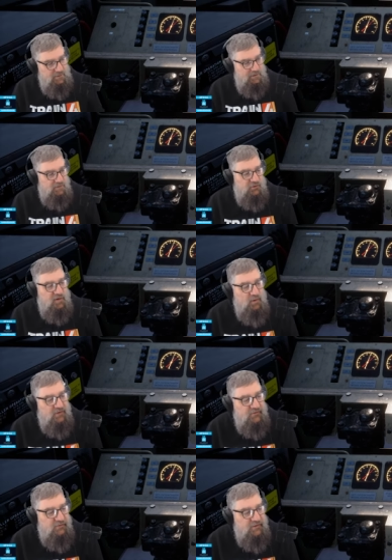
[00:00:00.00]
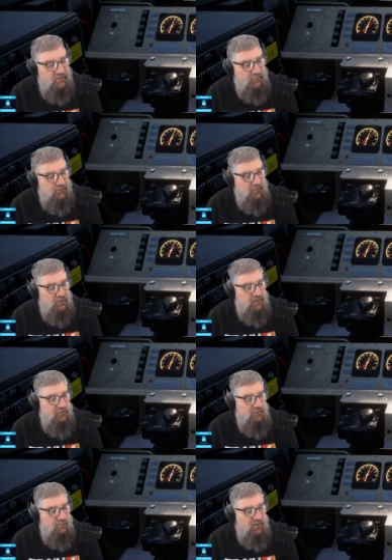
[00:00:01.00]
Trainmaster, also in
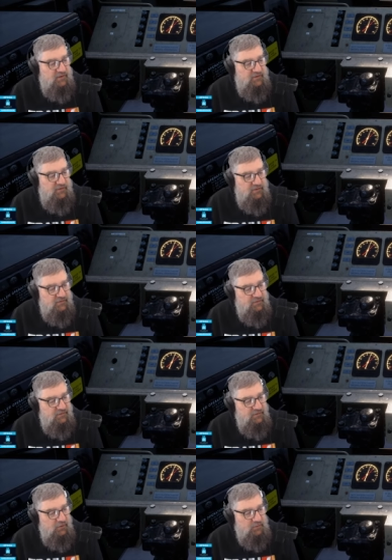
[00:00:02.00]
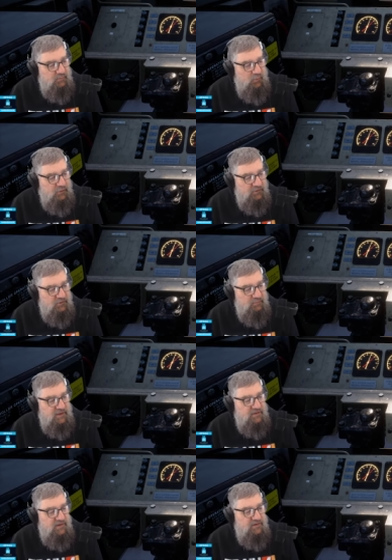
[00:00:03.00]
the YouTube chat, says the only point that
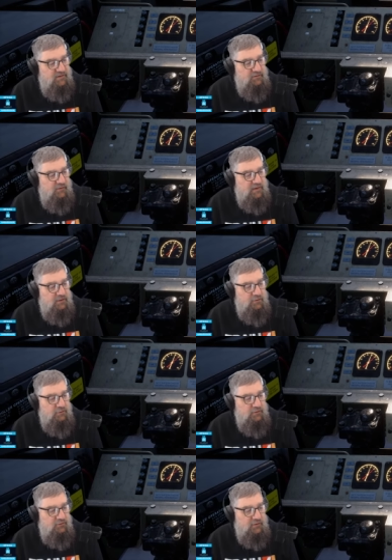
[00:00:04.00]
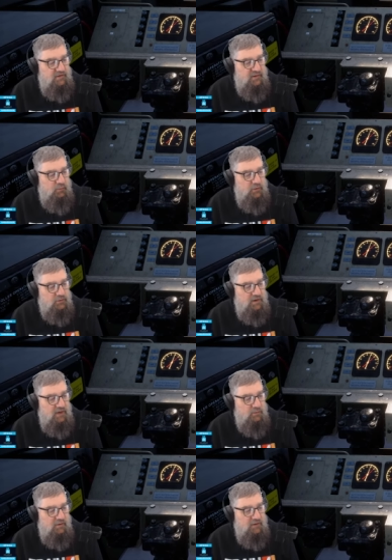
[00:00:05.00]
makes sense if they include a Train Sim World
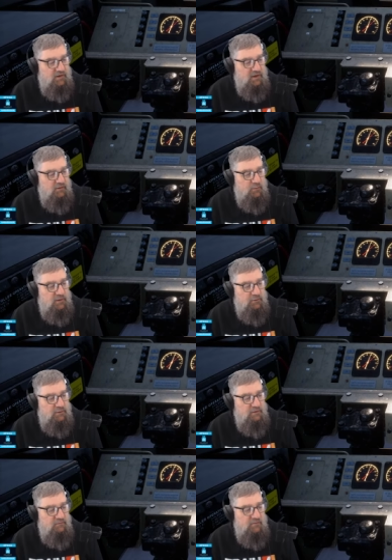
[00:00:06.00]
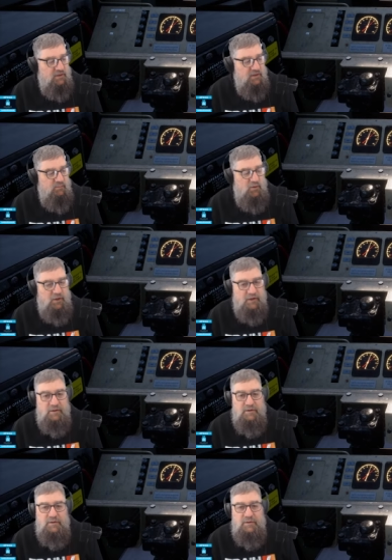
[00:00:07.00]
game around the area where you live, then he'd buy
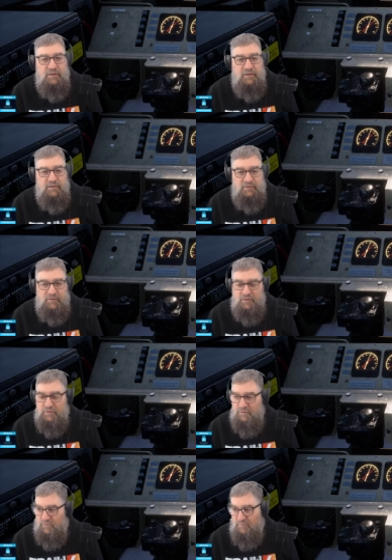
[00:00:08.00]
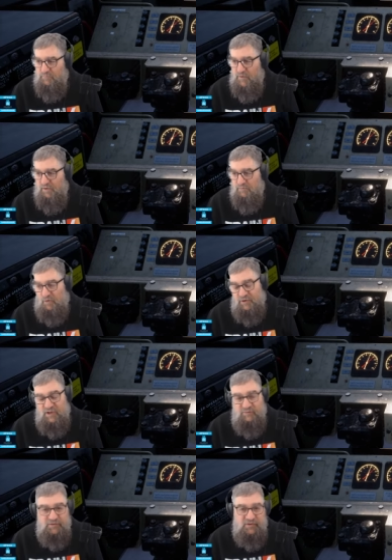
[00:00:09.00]
it. So, yeah, I'd
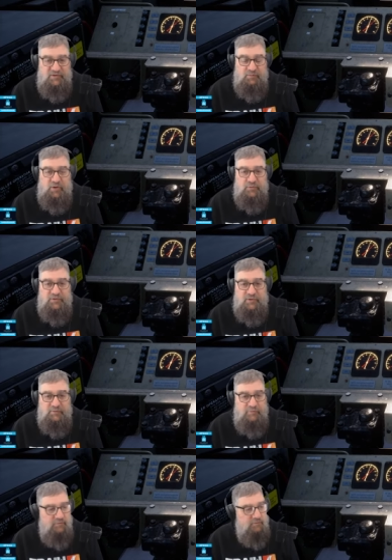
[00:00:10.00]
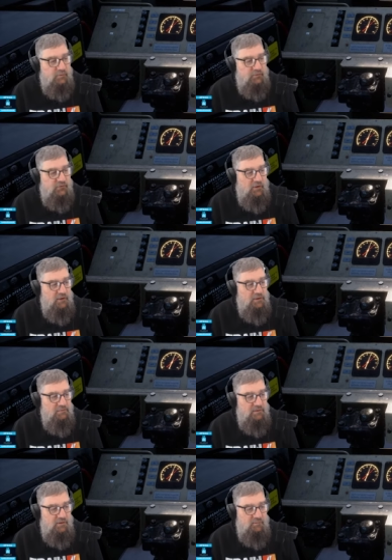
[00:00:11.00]
love to see some local stuff from Australia.
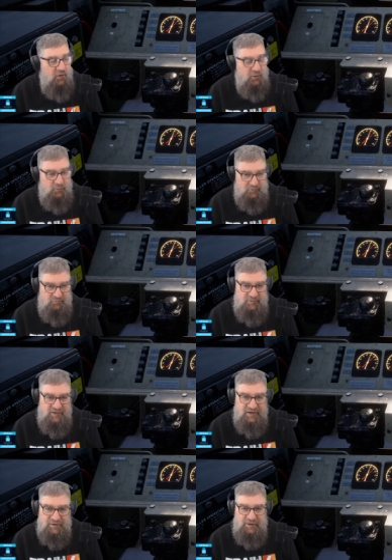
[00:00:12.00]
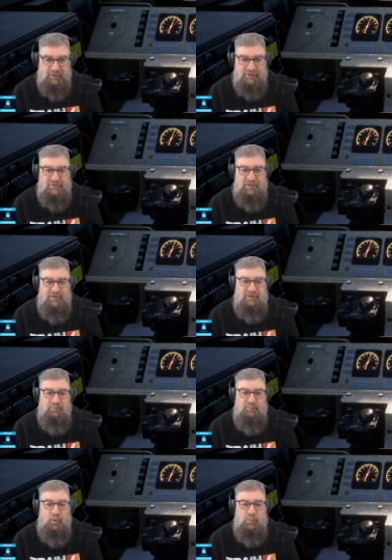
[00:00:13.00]
I would particularly like to see
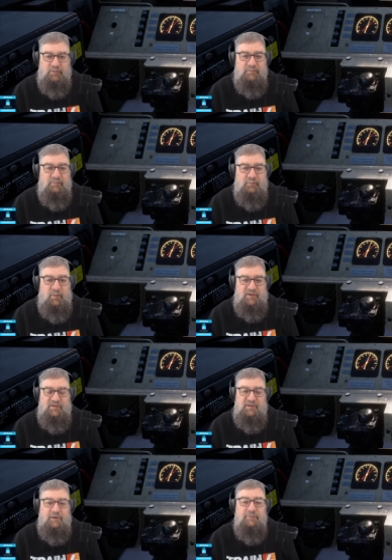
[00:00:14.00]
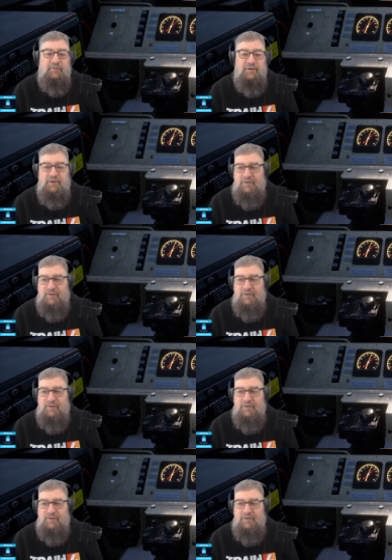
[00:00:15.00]
some Melbourne-based stuff.